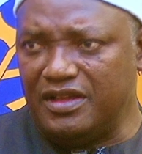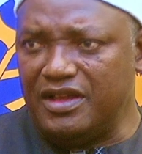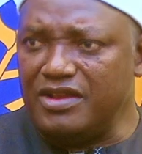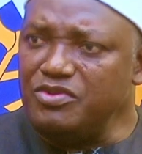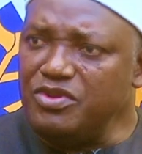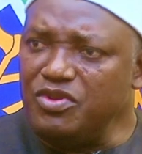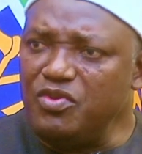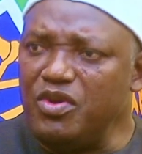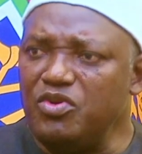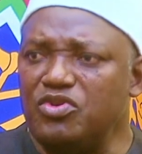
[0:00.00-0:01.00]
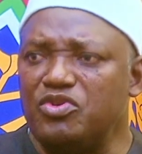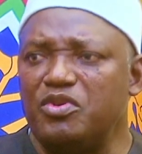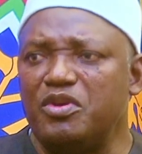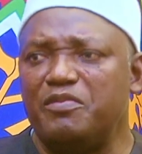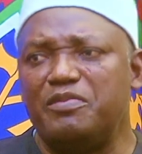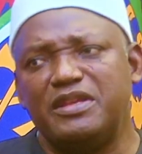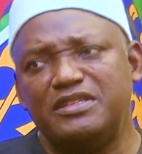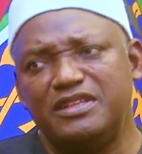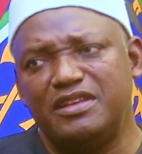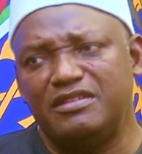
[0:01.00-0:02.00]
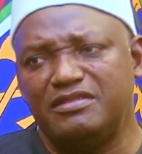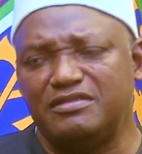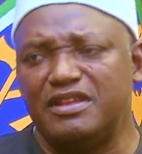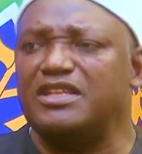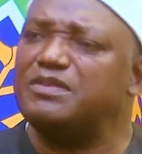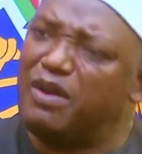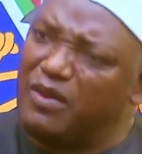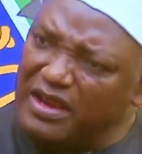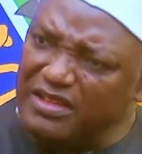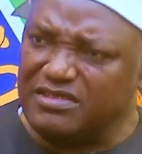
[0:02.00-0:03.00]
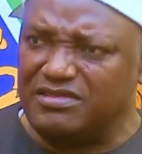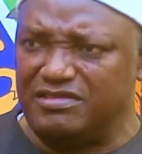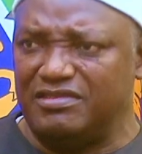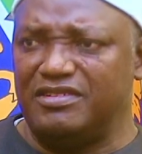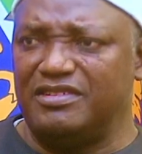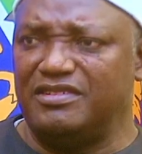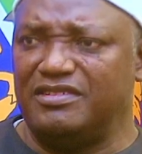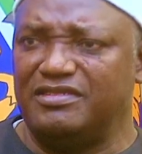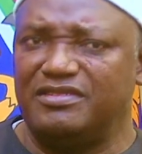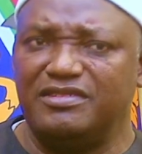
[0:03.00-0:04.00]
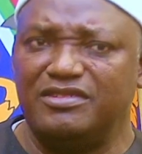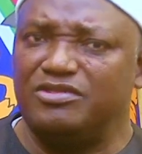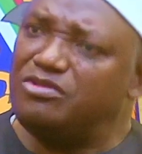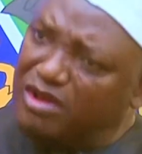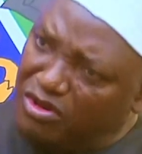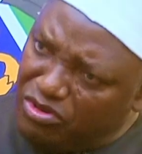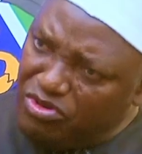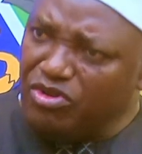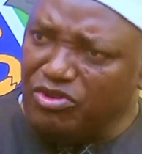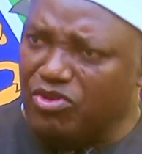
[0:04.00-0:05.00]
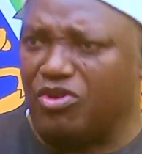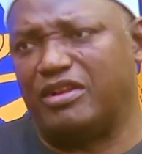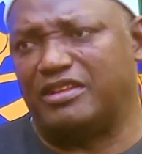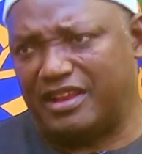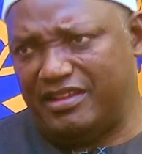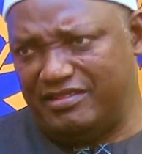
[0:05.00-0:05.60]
And we don't want also a president that is powerless. You cannot run your country